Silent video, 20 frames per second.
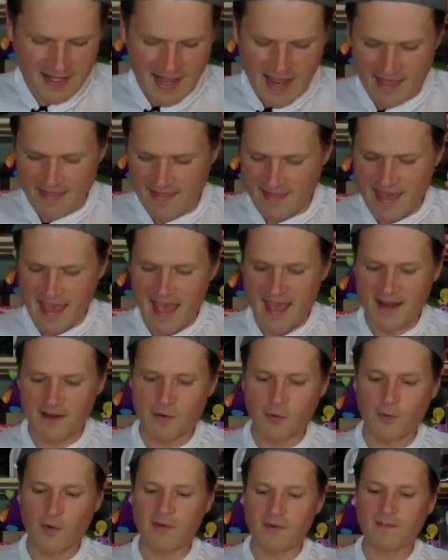And
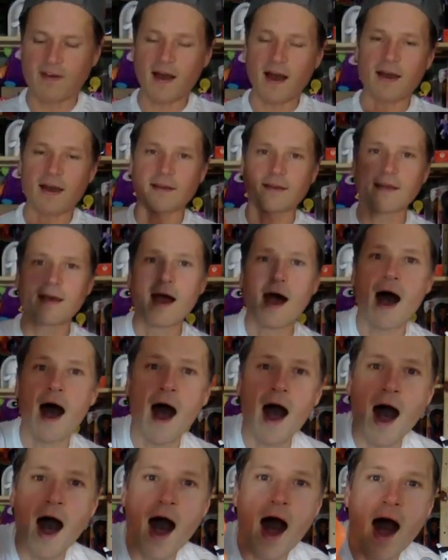then we've got
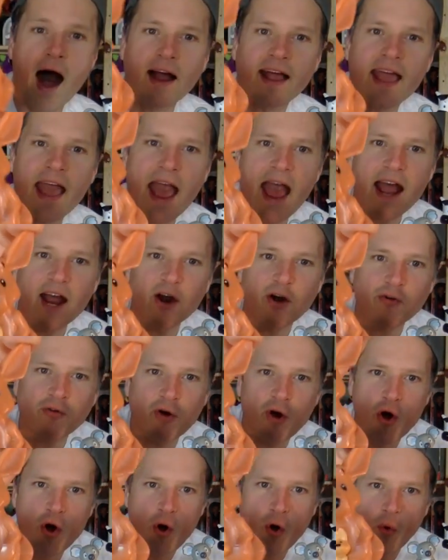a
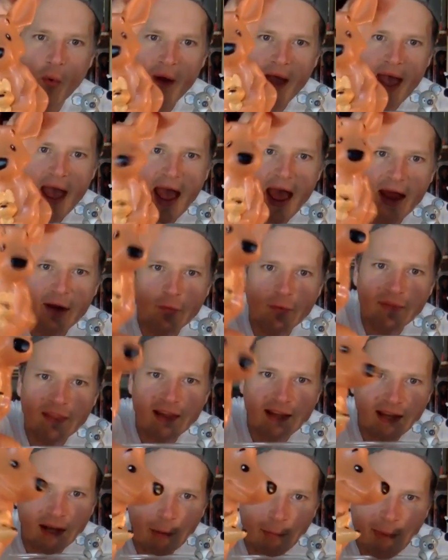kangaroo, and with a
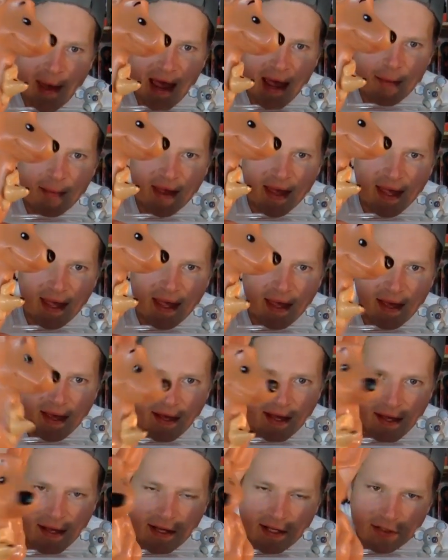little baby.
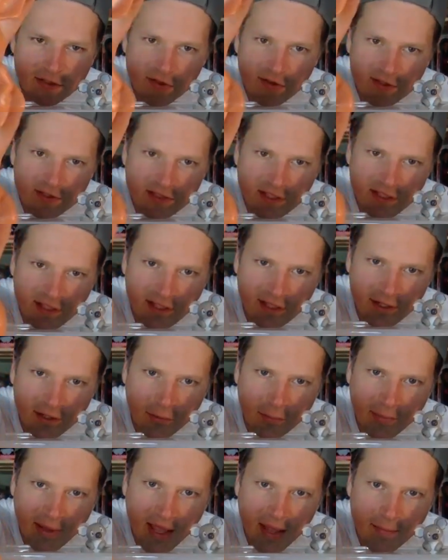So there's a little
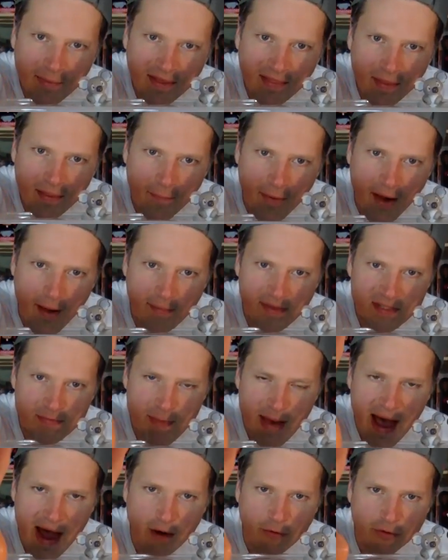baby in the mama's
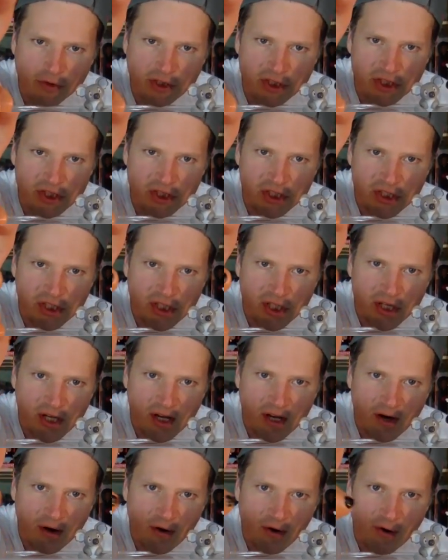pouch.
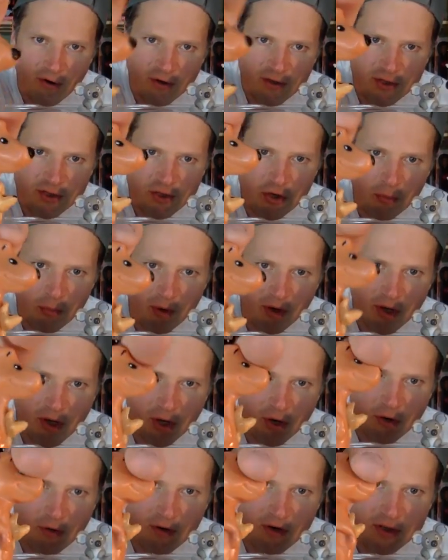Super
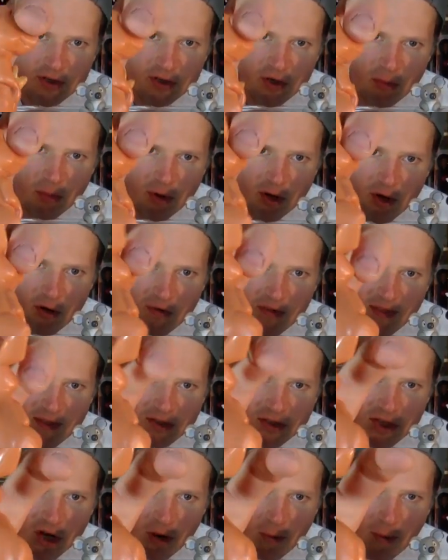cute, super cute.
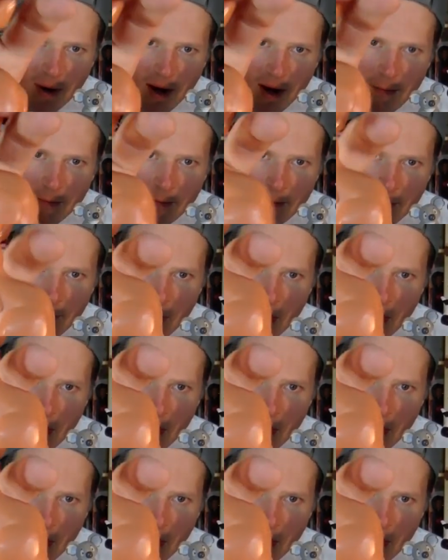There's her bum.